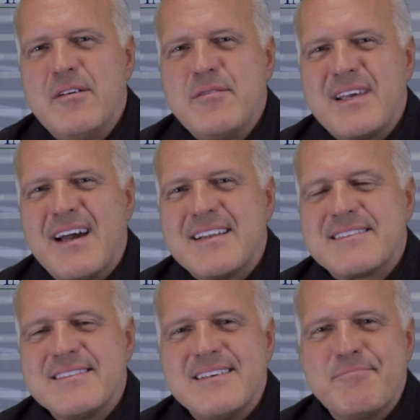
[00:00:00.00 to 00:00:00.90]
We
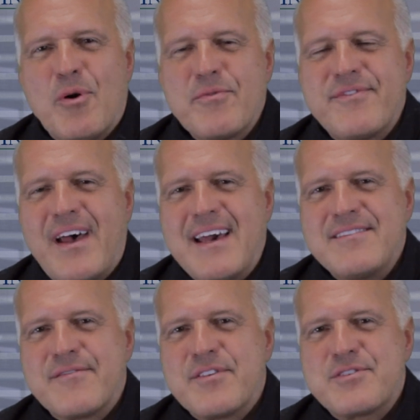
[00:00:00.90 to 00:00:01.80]
got both
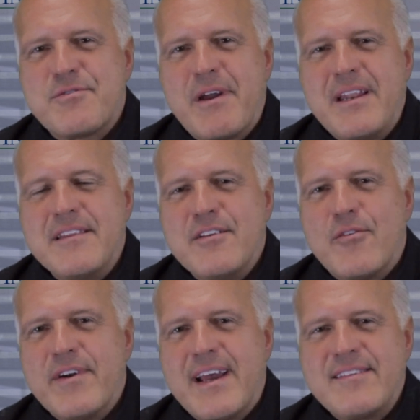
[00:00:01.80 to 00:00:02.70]
sides of the trade in the
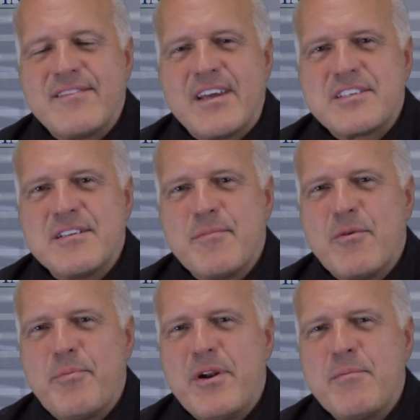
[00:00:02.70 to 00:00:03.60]
overnight session,
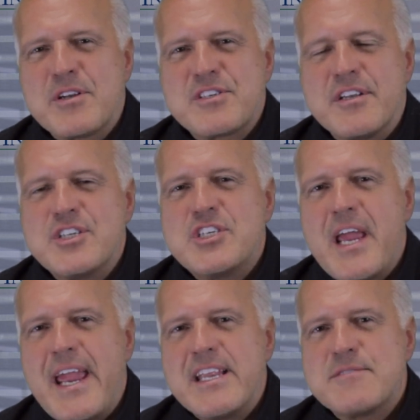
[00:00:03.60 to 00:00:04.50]
but we're pretty much
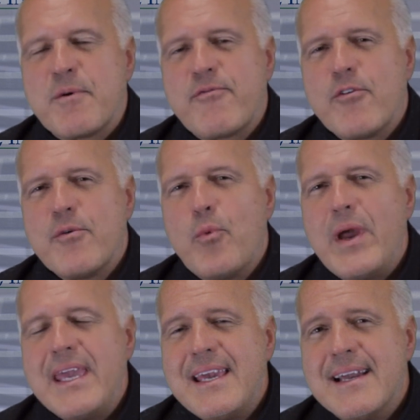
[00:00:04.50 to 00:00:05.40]
unchanged. But for the
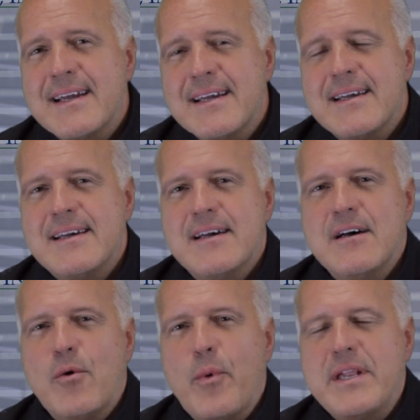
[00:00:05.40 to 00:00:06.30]
week,
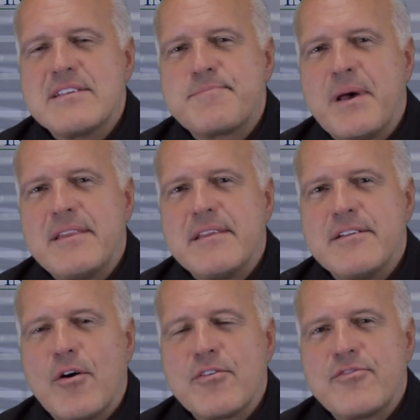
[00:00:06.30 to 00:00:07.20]
wheat has been
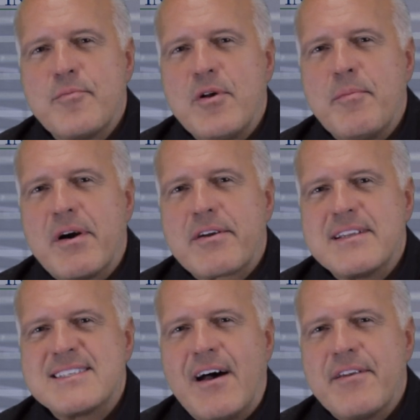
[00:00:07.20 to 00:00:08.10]
the noticeable
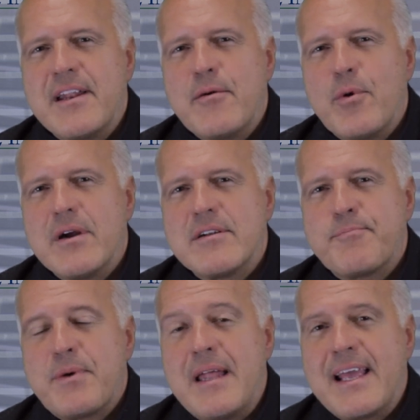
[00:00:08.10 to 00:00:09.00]
market, down anywhere,
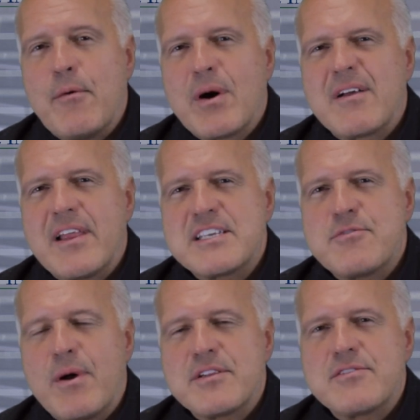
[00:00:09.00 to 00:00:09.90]
depending on what
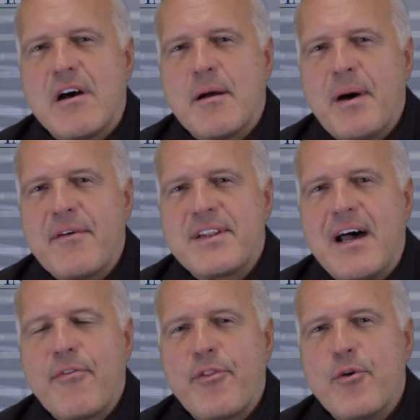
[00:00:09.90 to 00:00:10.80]
class you want to talk about,
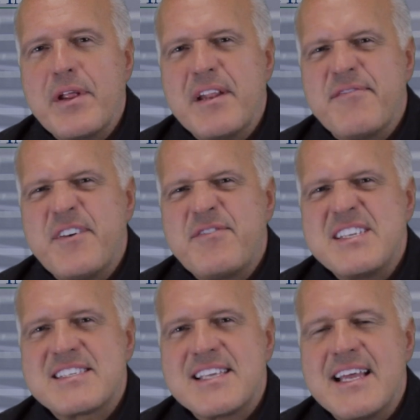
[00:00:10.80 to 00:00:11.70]
down 30 to
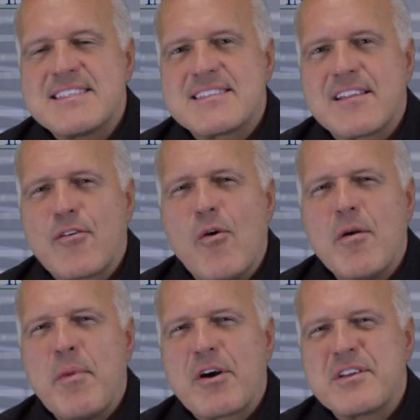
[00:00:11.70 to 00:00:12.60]
50 cents. The
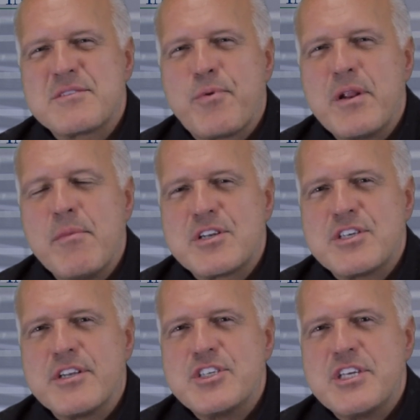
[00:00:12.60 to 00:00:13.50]
corn market's pretty
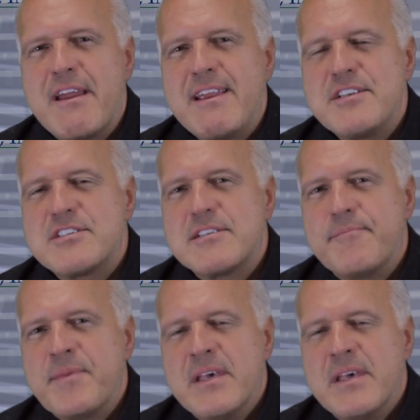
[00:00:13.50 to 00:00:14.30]
much unchanged.